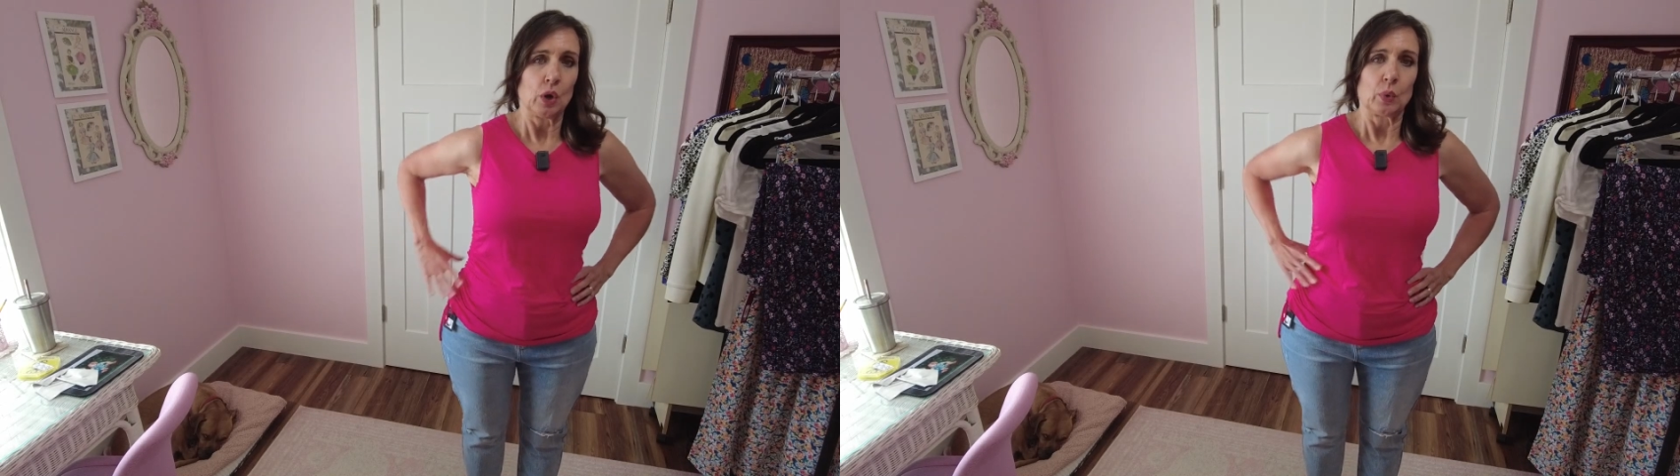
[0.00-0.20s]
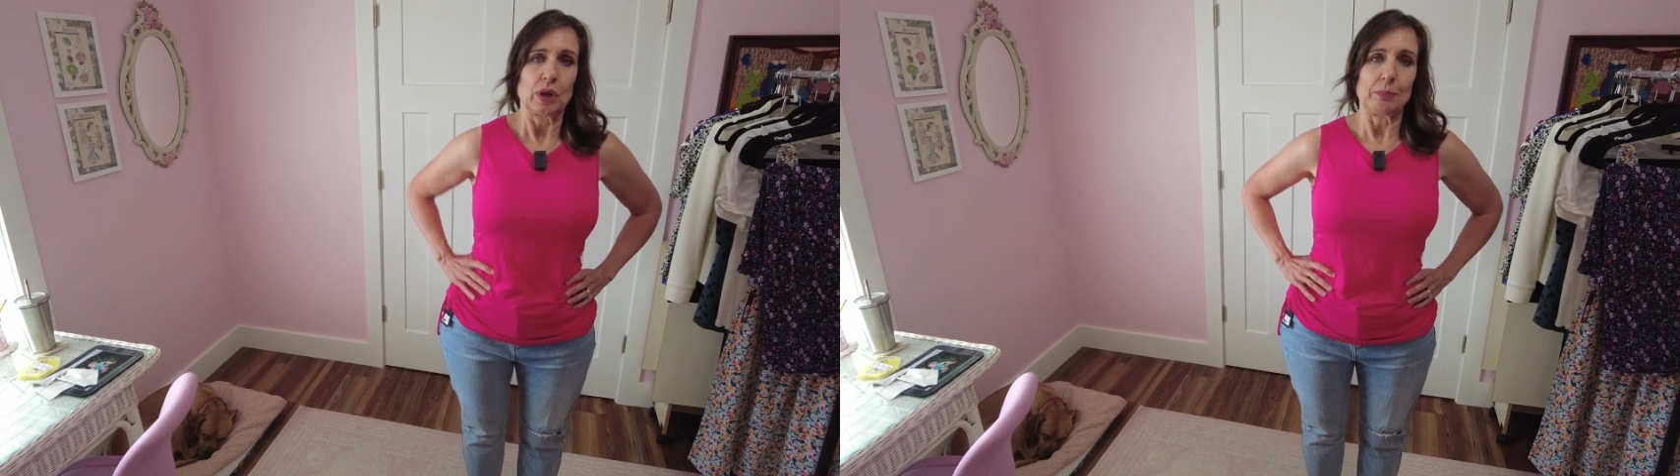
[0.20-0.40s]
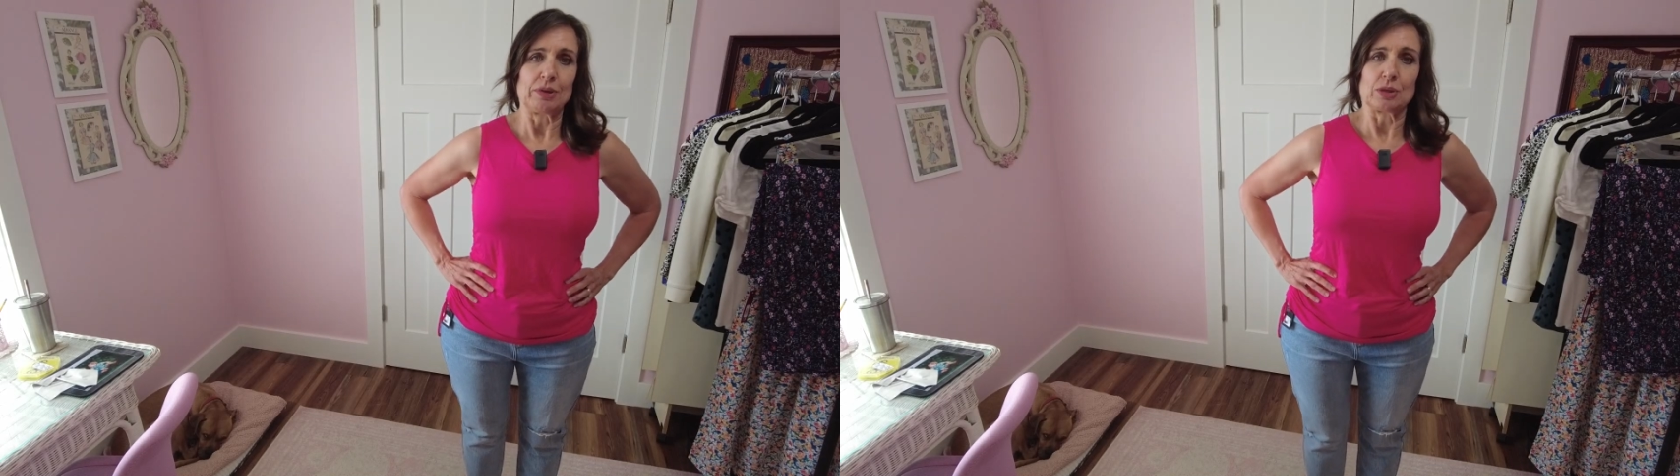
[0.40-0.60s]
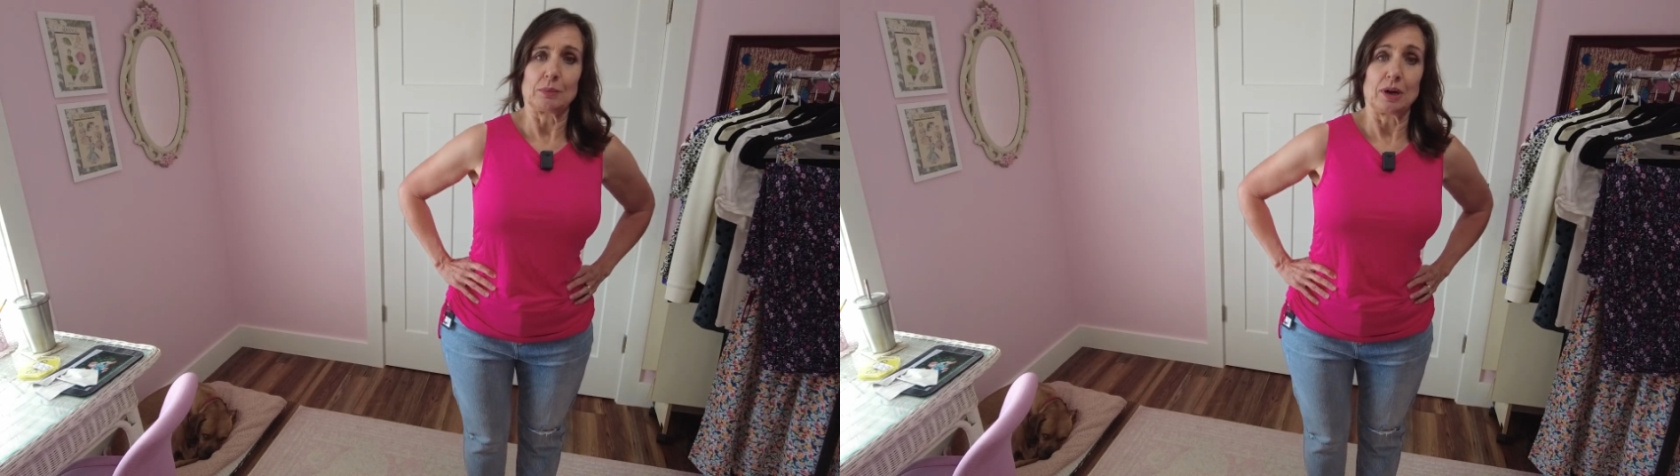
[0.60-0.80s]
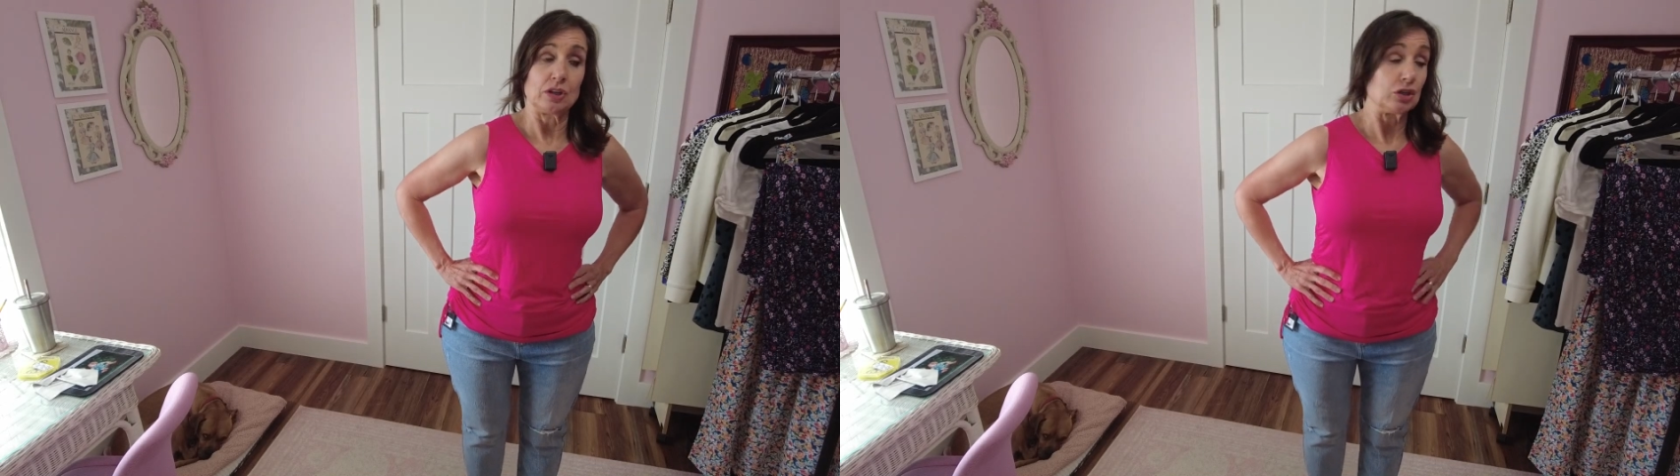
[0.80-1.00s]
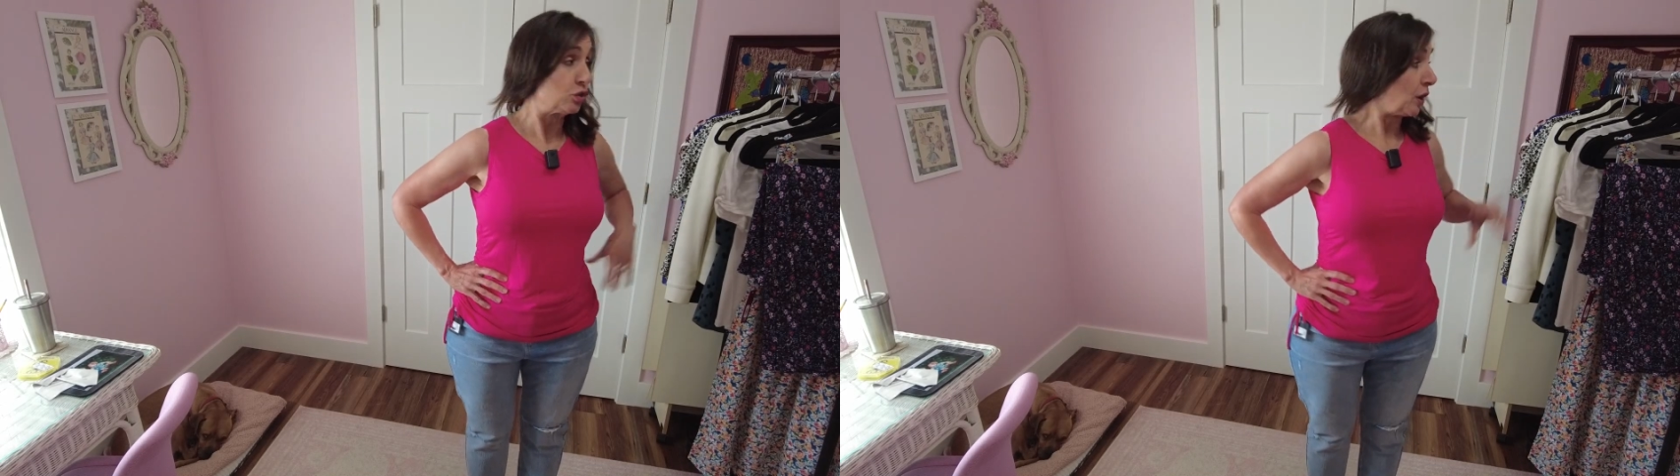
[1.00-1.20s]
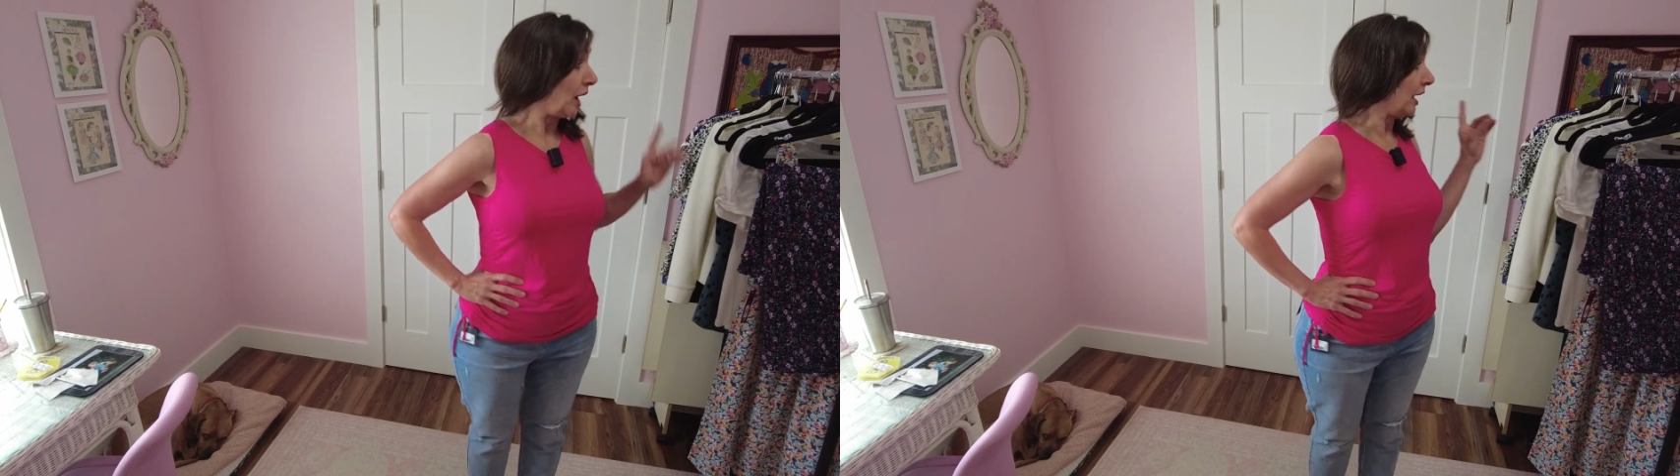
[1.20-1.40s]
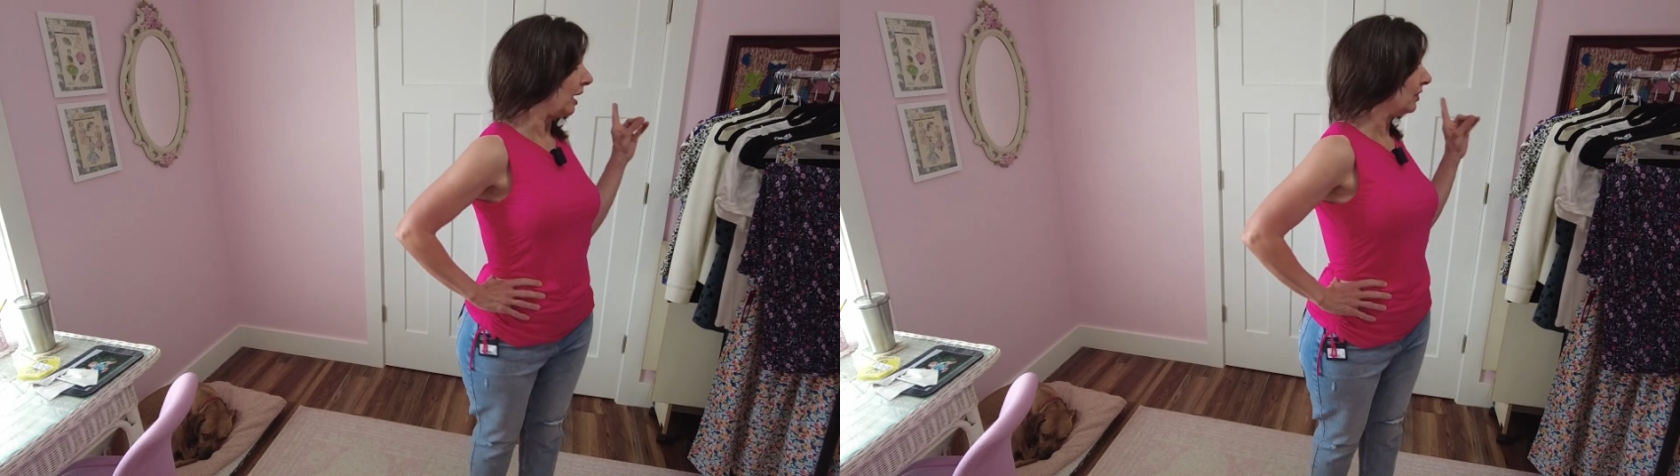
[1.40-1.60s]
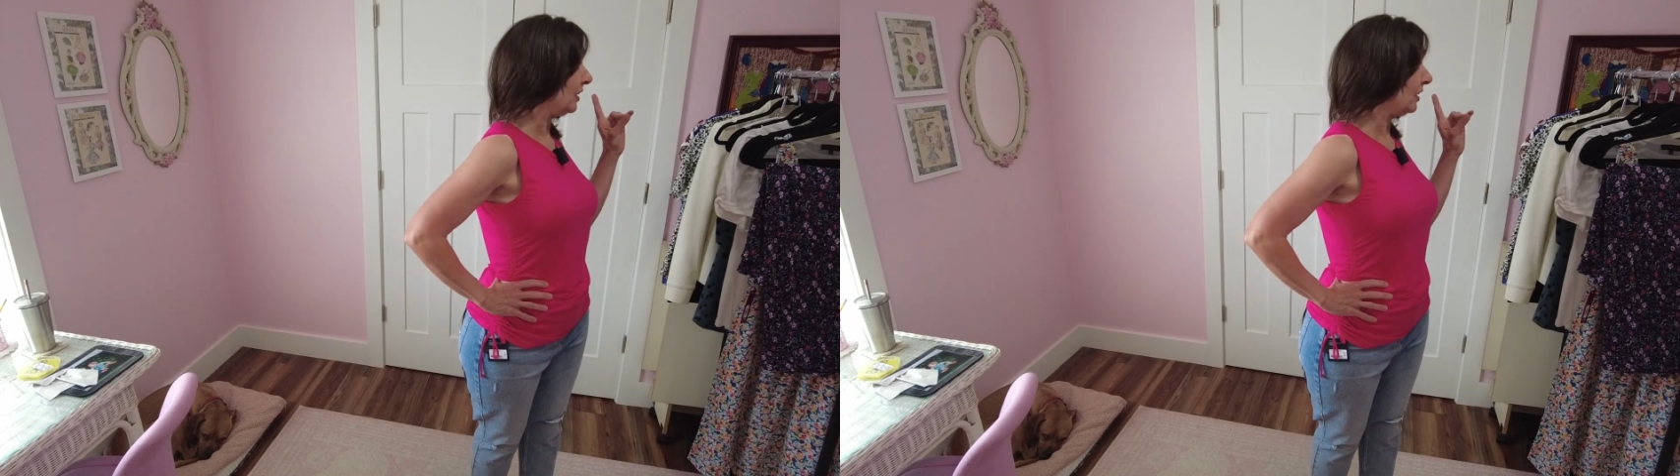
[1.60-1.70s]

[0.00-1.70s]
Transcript: when I put them on to try